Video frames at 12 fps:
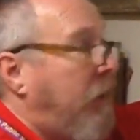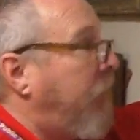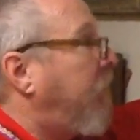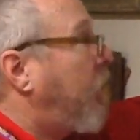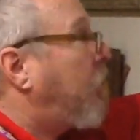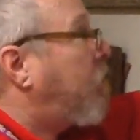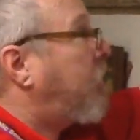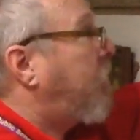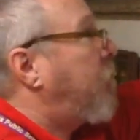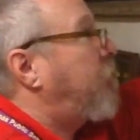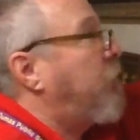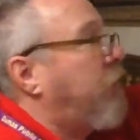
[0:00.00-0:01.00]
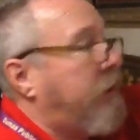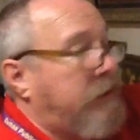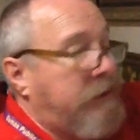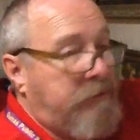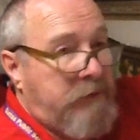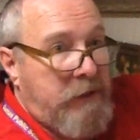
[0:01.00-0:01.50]
and they don't give you
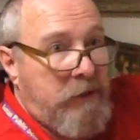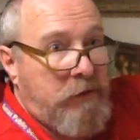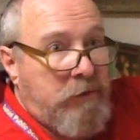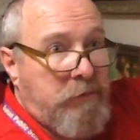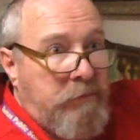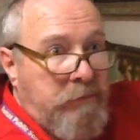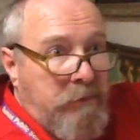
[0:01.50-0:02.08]
any of these